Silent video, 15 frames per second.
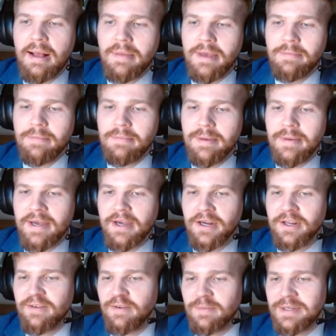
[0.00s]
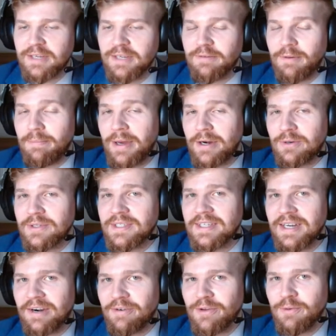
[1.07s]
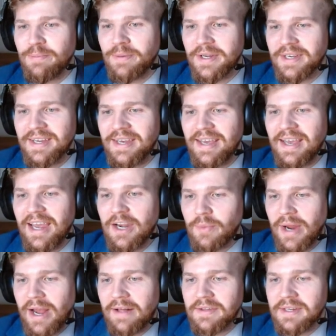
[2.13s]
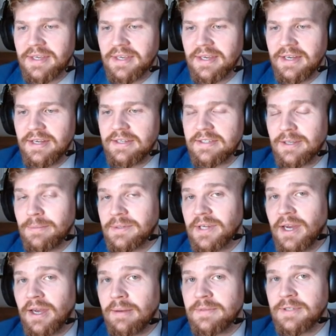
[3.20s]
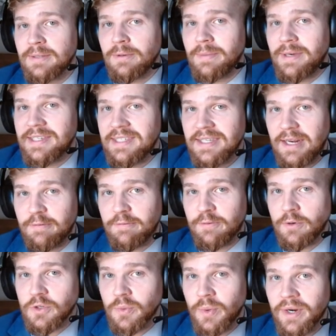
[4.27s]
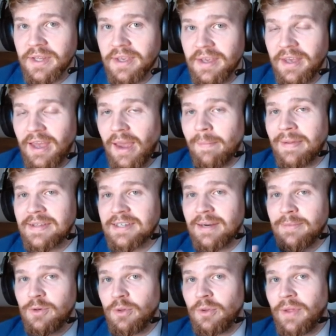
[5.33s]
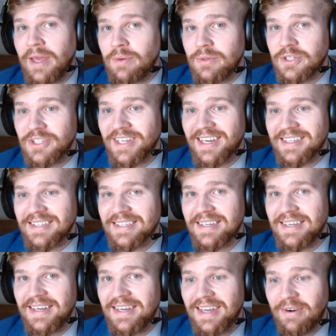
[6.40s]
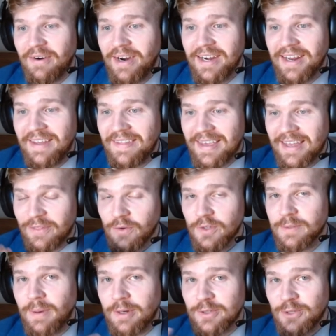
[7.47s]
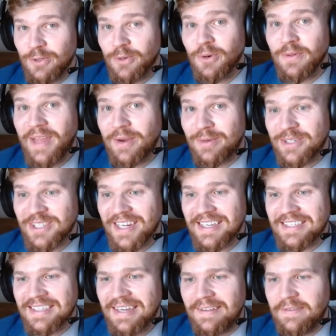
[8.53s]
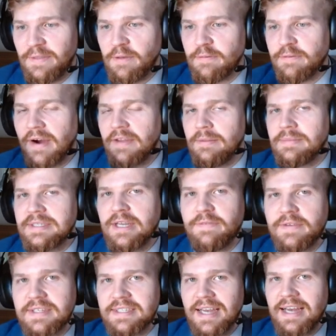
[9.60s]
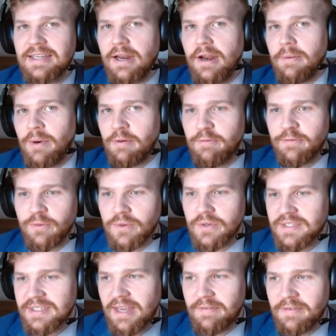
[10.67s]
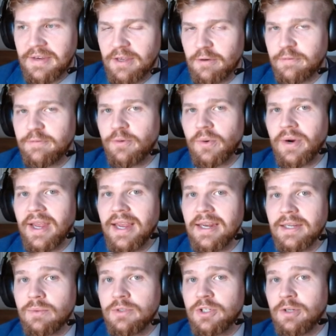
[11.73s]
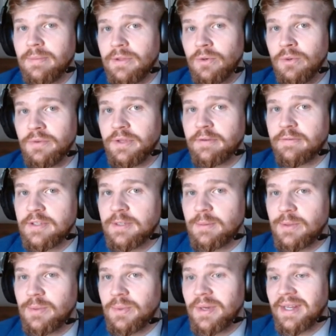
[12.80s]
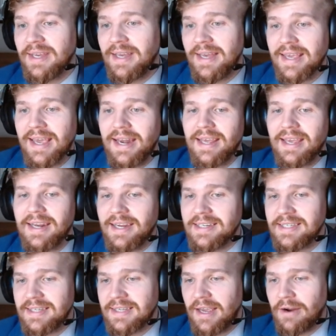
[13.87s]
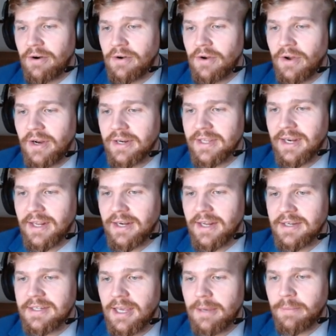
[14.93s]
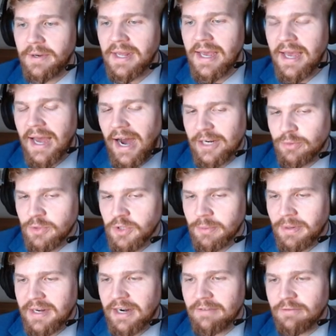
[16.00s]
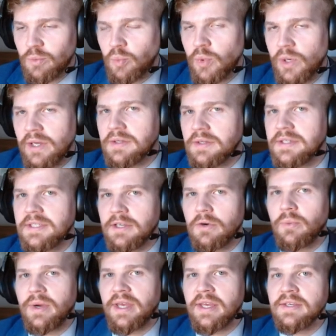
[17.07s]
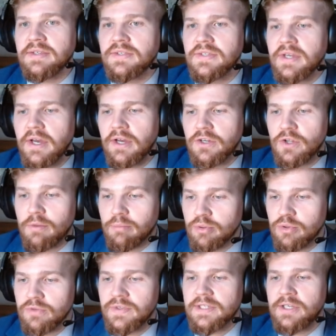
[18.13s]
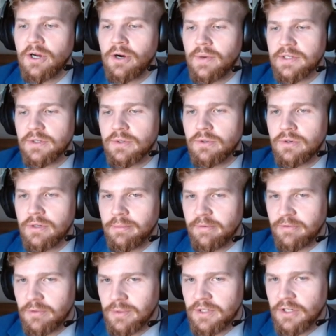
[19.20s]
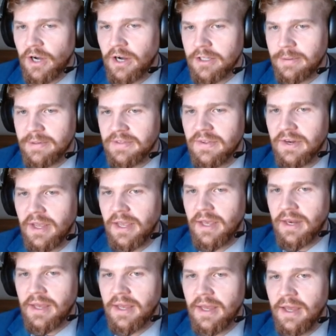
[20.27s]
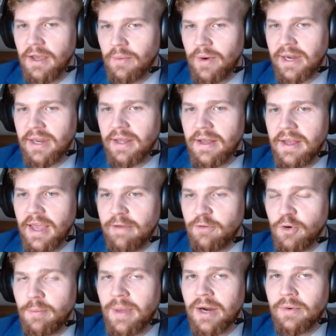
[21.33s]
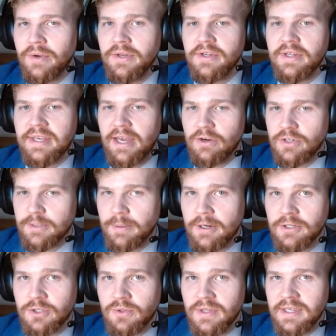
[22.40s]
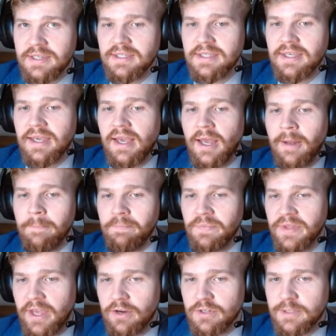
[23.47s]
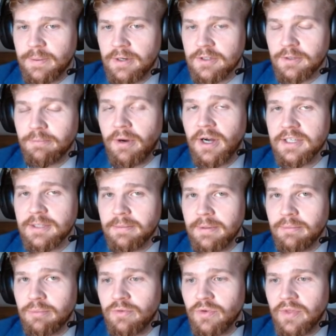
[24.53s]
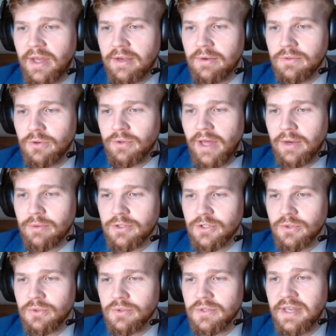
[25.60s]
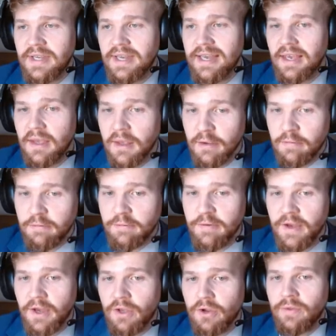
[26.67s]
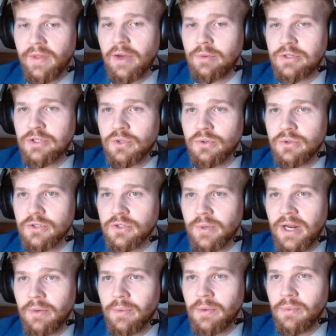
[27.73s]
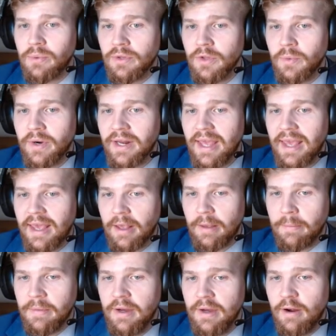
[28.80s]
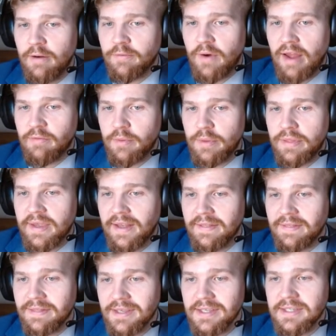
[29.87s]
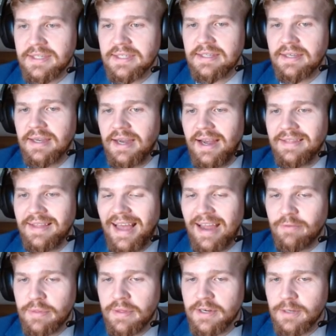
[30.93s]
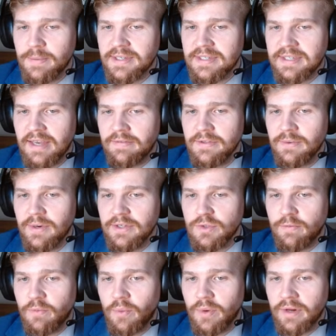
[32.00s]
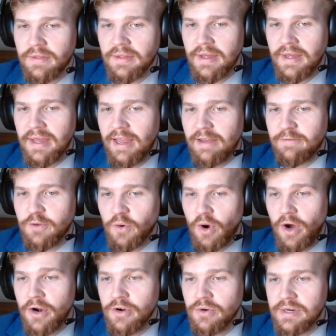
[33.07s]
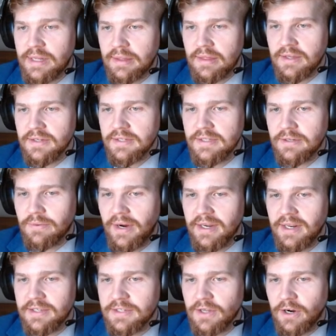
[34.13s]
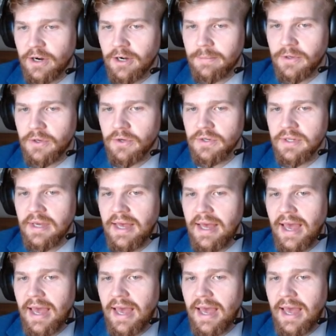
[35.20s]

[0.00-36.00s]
maybe I could have given myself a better scenario. But in reality, sometimes someone might sit at 420, and by the time they do the language test, Right, and they get their spouse to do their own language test, then they find themselves at around 470 or 480, which could be the whole difference between getting an ITA or not getting an ITA. But I just want to talk about kind of realistic ways to improve a CRS score before we talked about today. And right, if you're married, get your spouse to the ECA get your spouse to possibly improve your lang- their language scores. If your language score is right, we really want to aim for everything at least uh, everything to be a seven, right? So if one of if you're underneath this, right, it's not going to be good.